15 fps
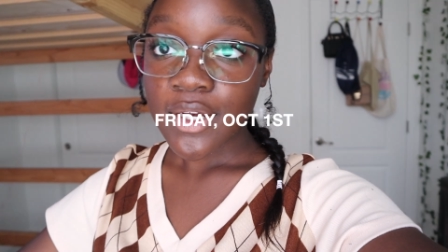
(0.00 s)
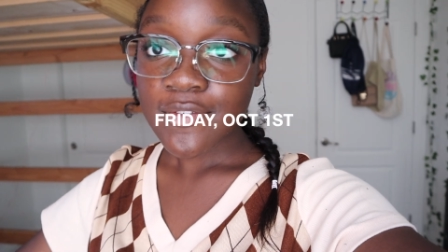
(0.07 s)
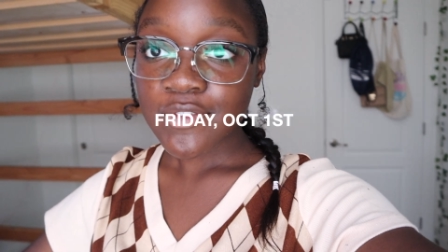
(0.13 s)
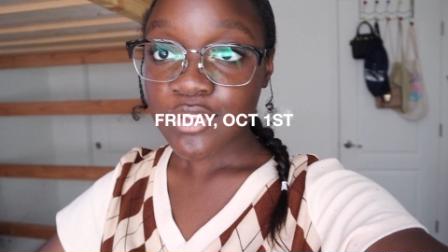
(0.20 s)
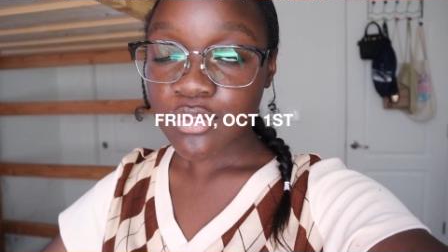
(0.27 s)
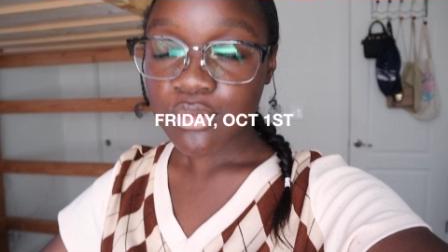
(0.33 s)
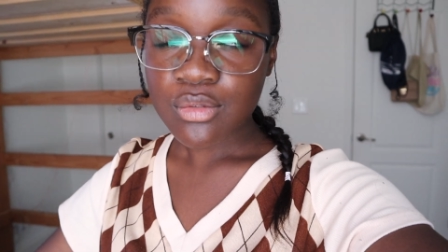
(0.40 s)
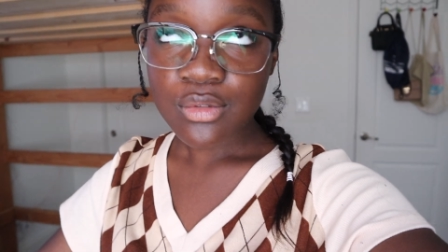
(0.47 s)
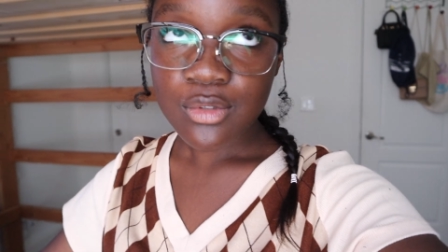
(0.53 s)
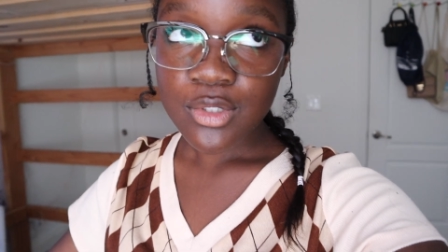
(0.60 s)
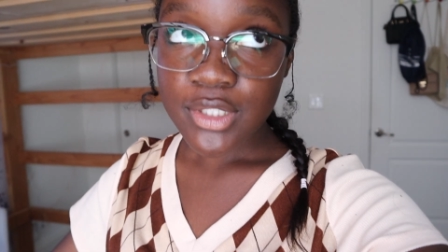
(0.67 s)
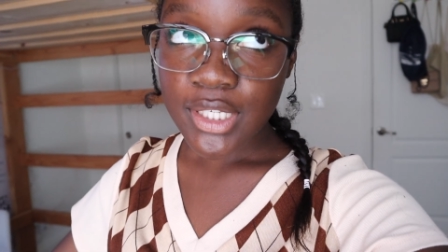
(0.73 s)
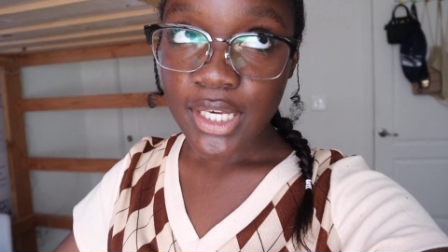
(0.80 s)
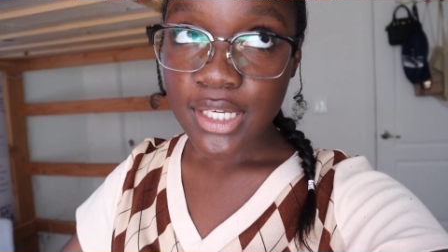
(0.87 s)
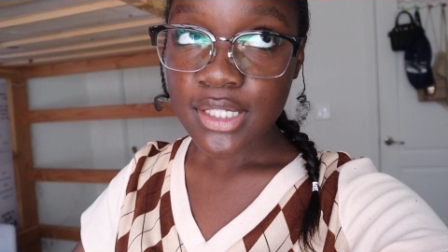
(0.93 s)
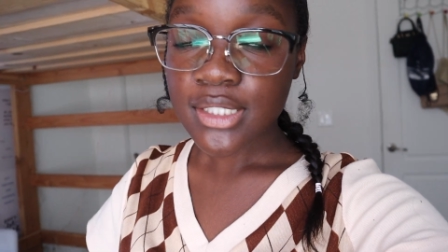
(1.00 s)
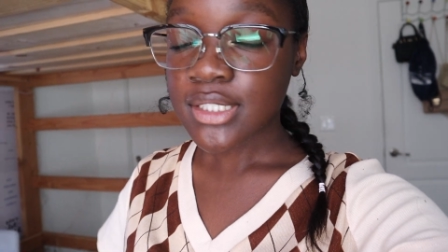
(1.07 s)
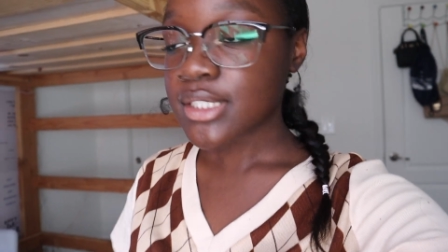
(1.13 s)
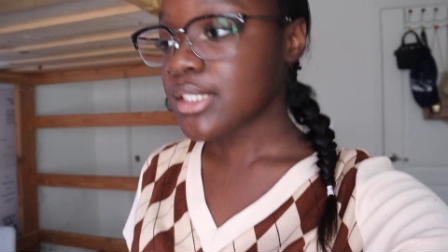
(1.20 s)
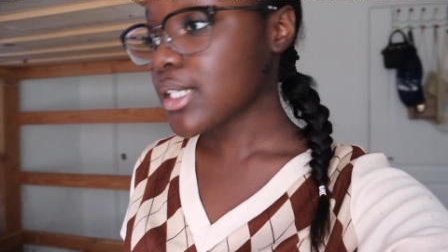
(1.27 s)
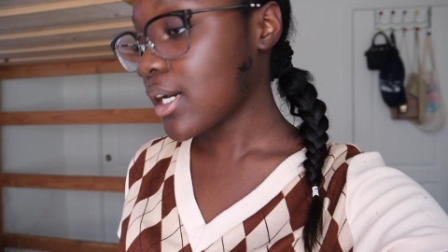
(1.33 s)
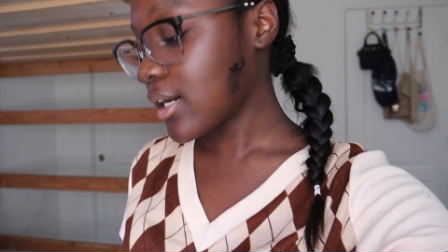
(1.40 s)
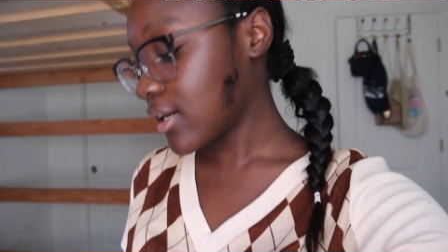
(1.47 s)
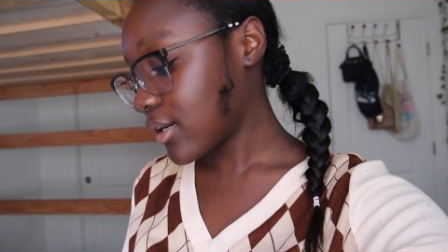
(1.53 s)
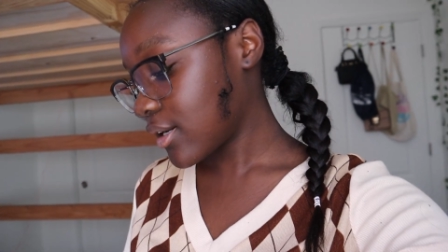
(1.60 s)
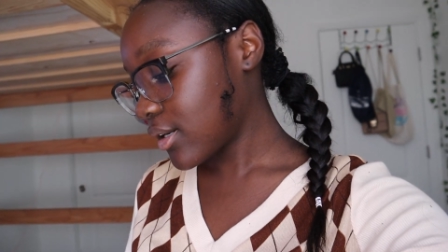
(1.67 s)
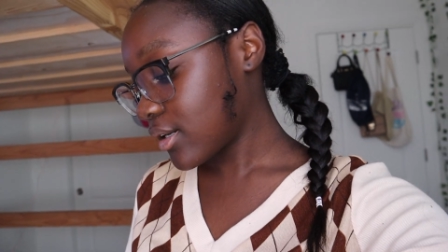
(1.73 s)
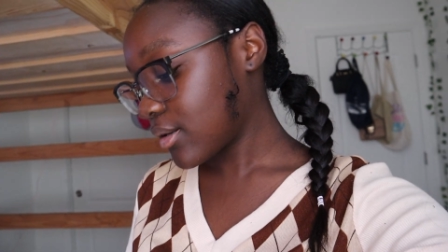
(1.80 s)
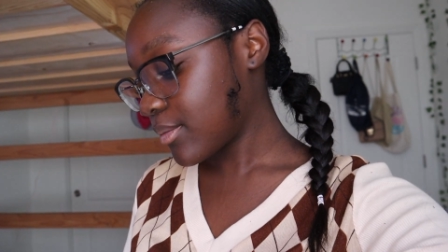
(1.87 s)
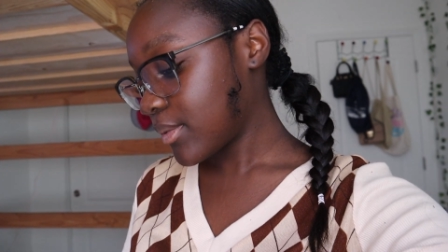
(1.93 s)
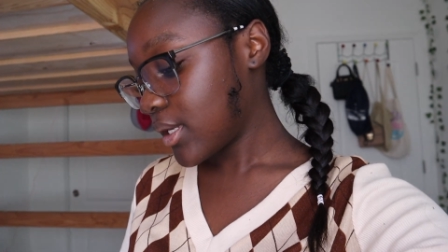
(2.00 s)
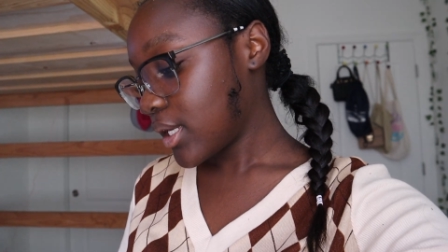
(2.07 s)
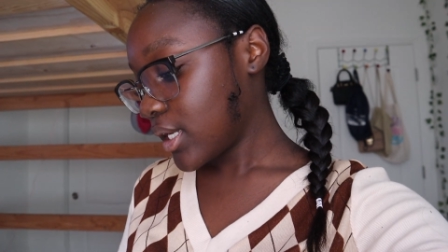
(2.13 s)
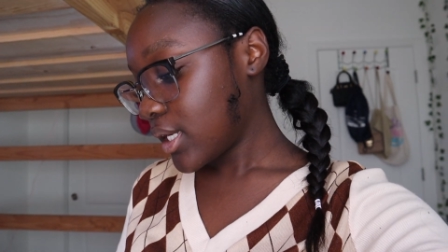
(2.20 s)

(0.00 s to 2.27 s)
have school, yes. Um,